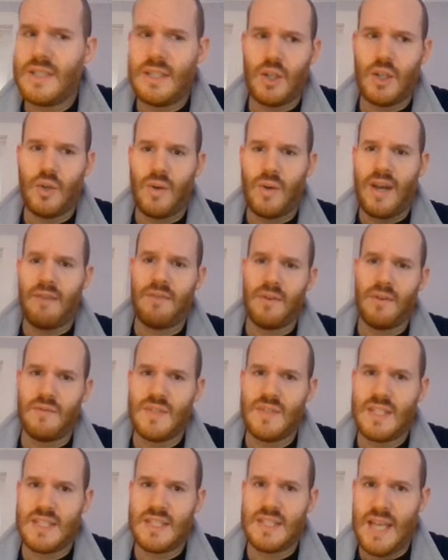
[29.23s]
the graph of
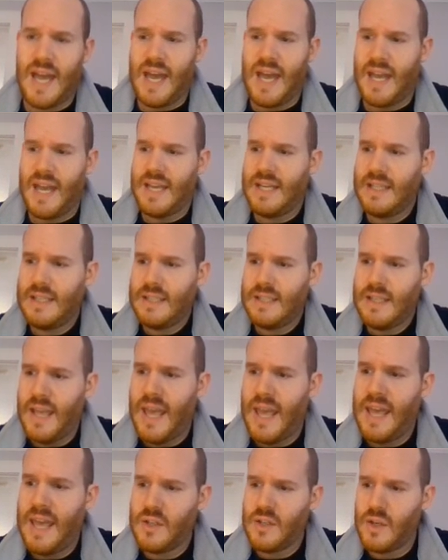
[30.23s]
sine
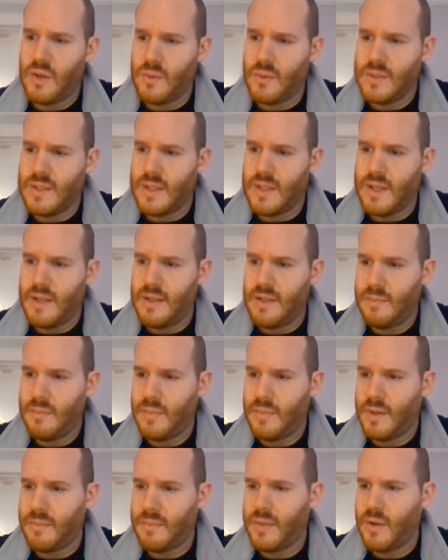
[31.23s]
and cosine,
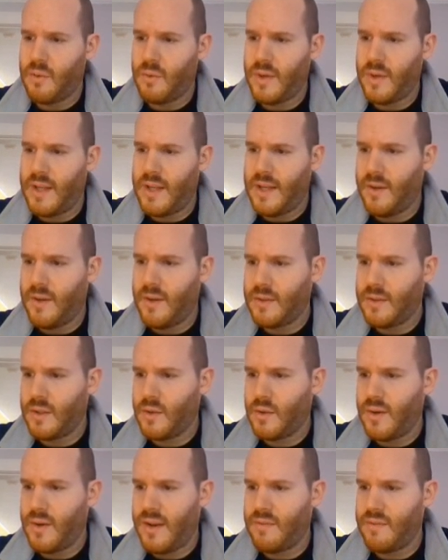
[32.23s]
but I'm going to write out the
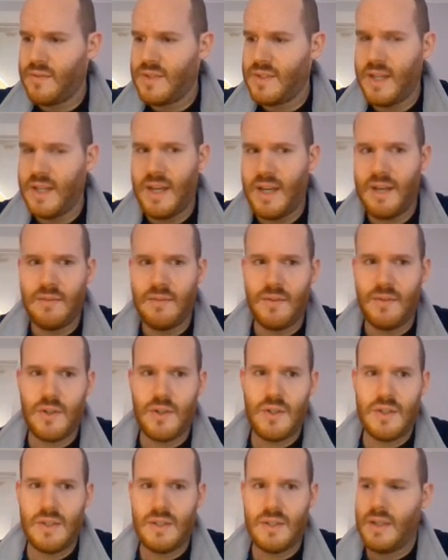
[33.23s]
graph of sine
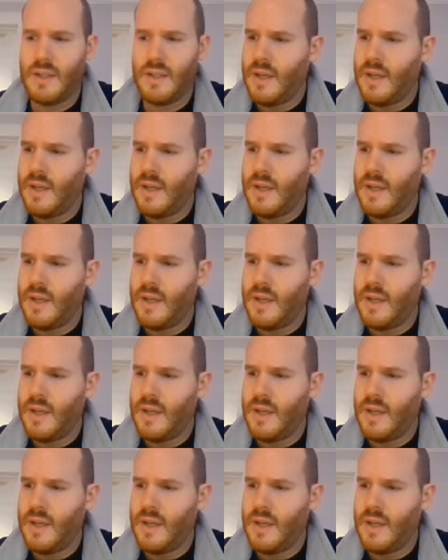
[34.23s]
first